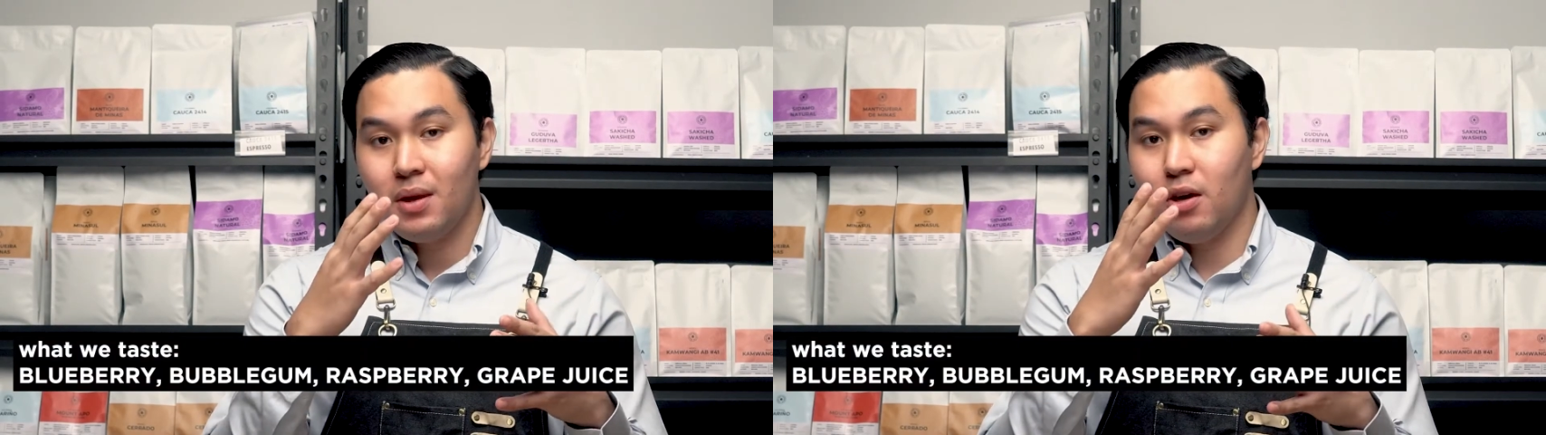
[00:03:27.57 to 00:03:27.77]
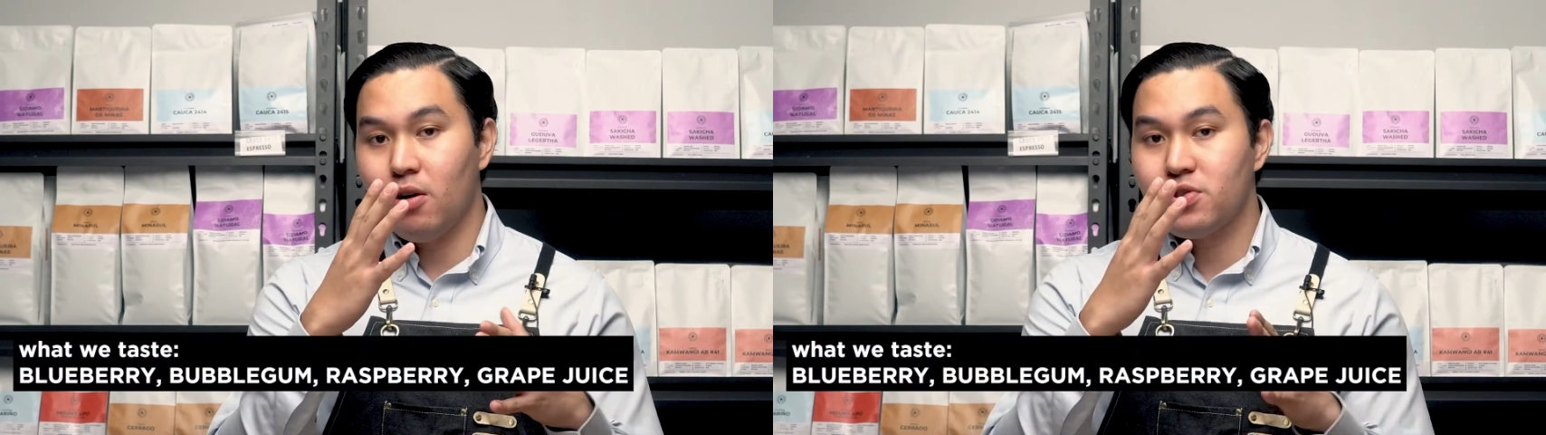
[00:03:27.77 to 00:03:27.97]

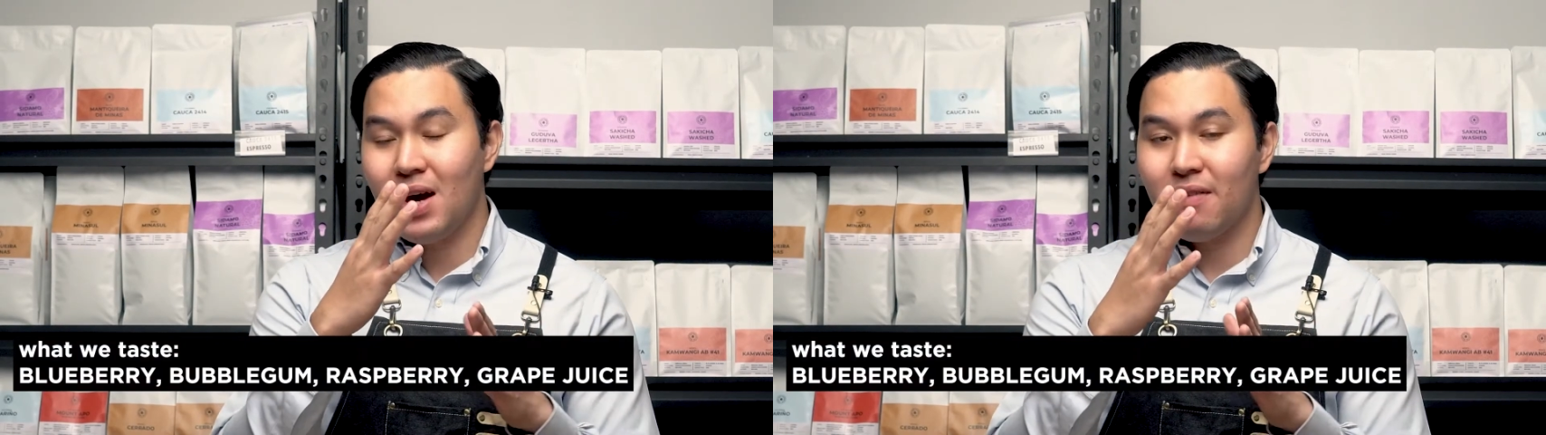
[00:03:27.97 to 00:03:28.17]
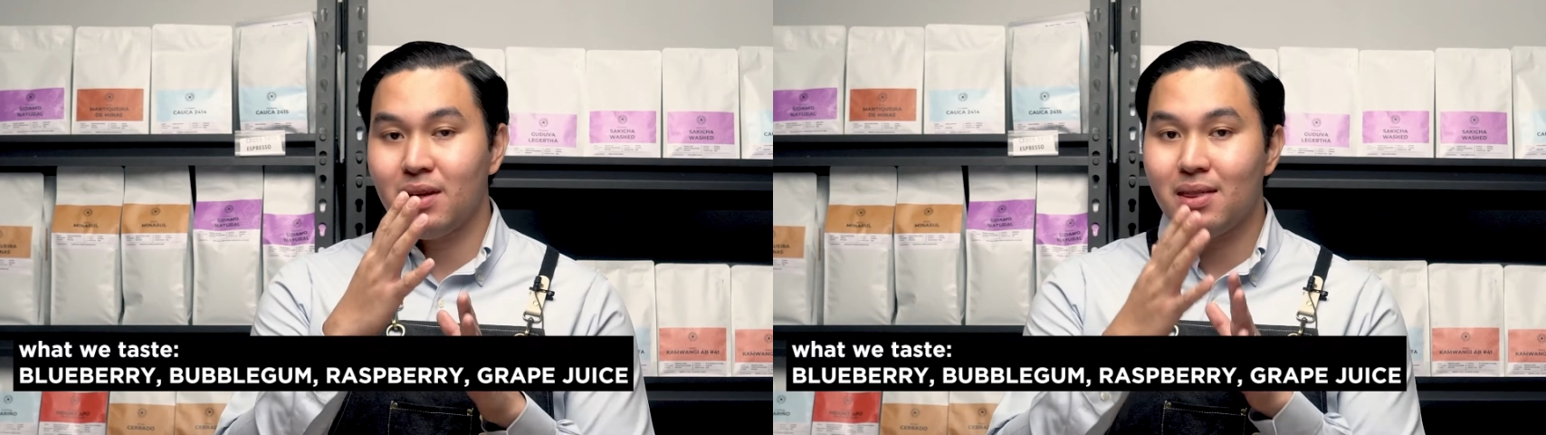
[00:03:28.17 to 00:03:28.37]
You also
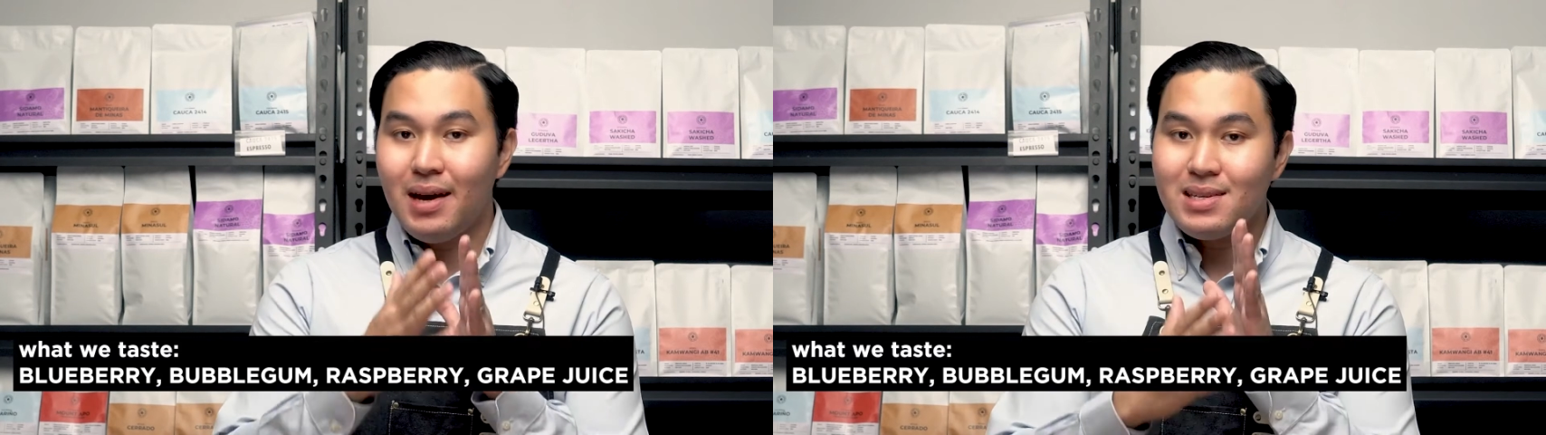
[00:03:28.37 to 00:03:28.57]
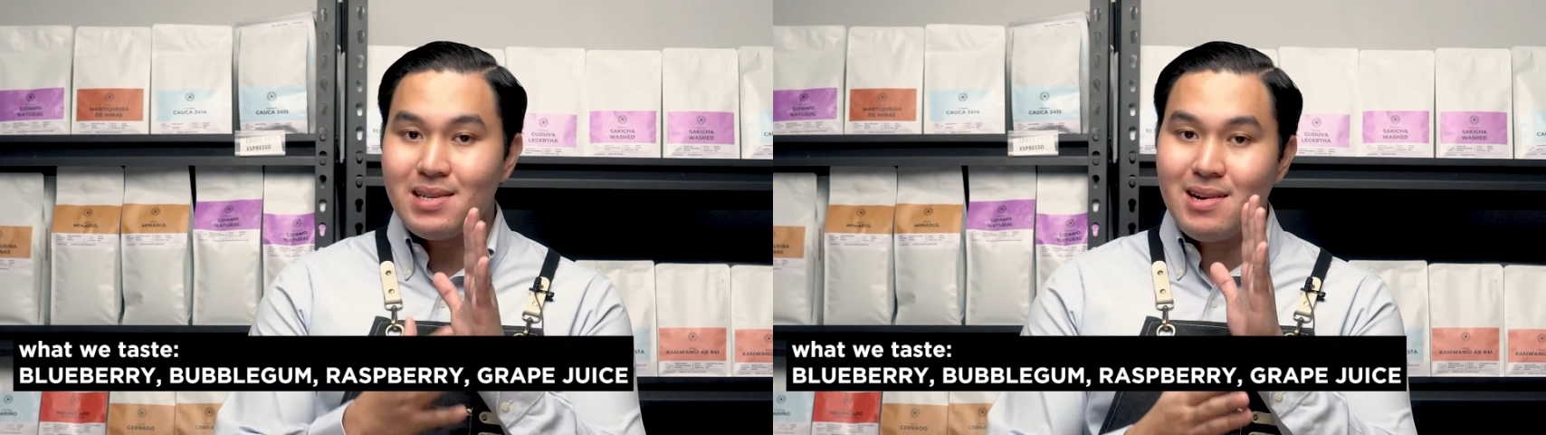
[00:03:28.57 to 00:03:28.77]
have that
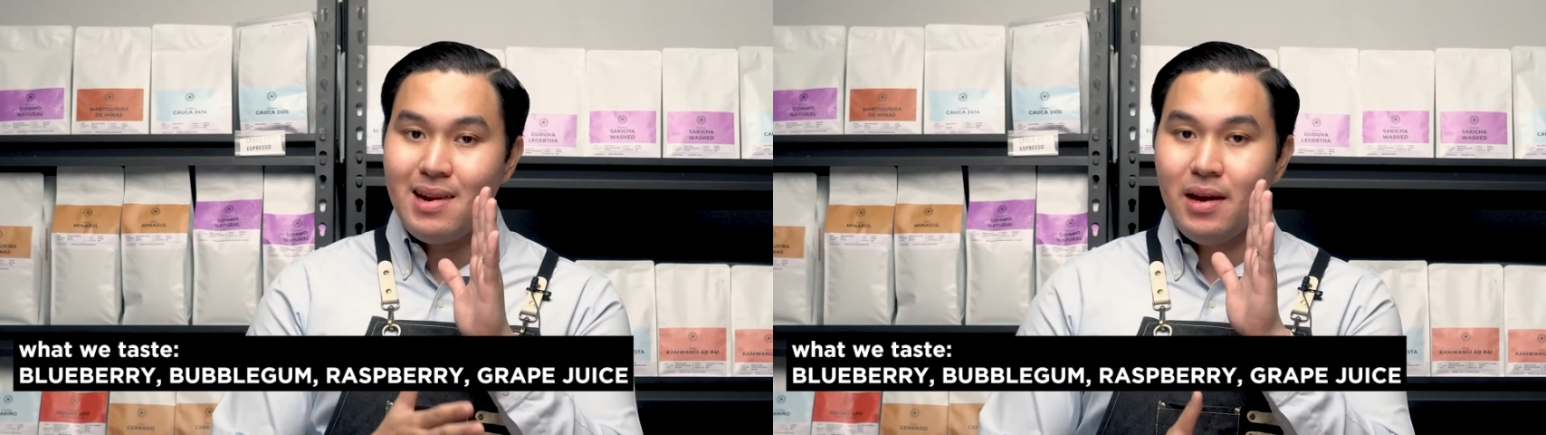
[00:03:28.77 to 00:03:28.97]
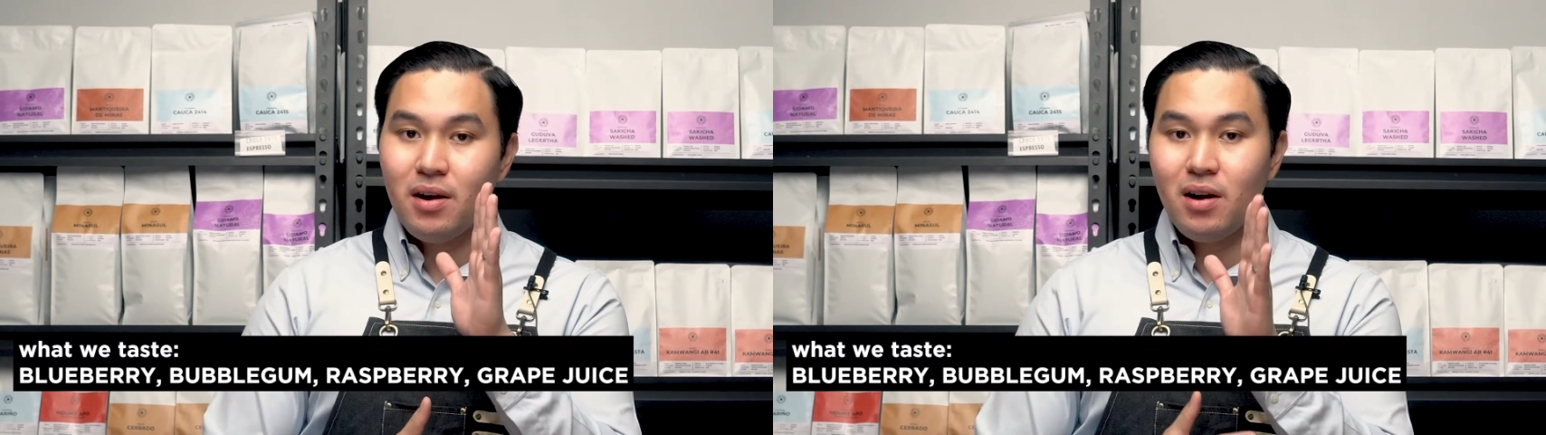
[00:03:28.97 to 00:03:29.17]
nice
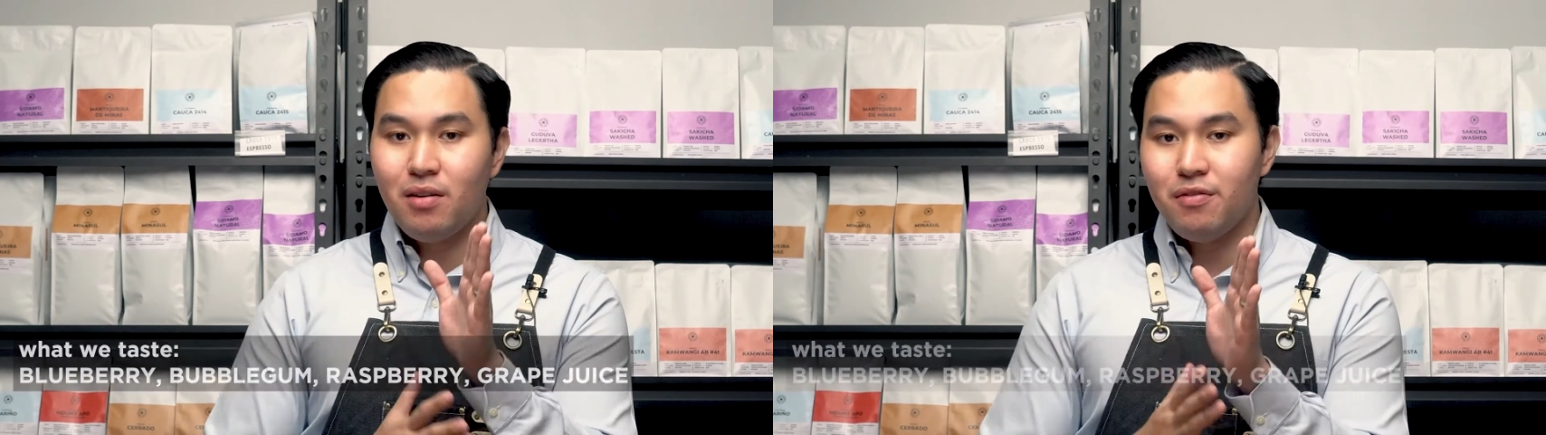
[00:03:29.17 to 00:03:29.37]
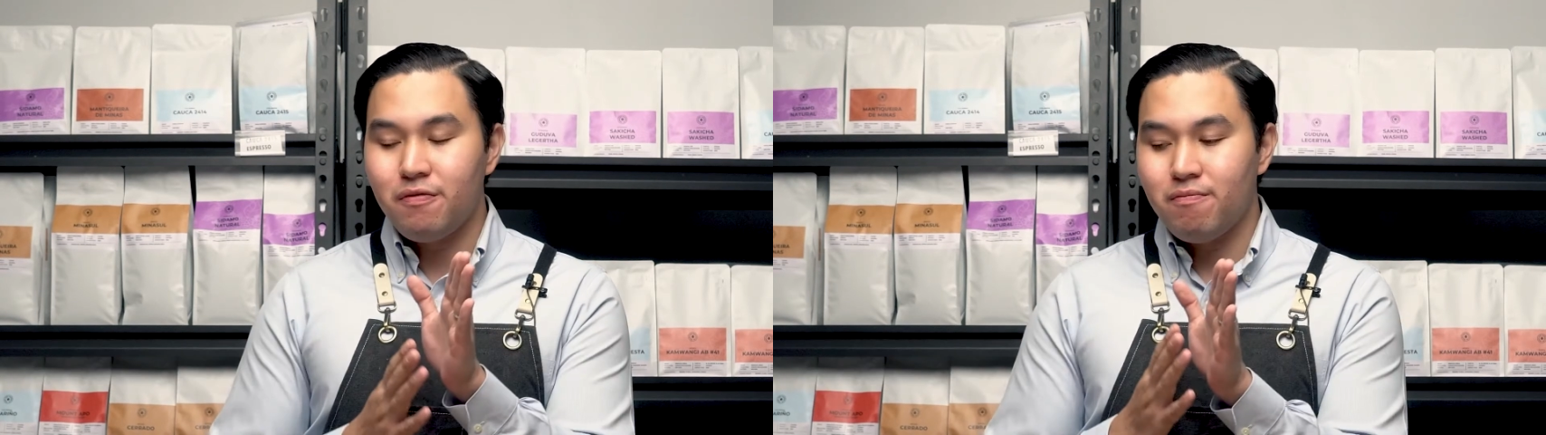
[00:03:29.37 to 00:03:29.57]
layer of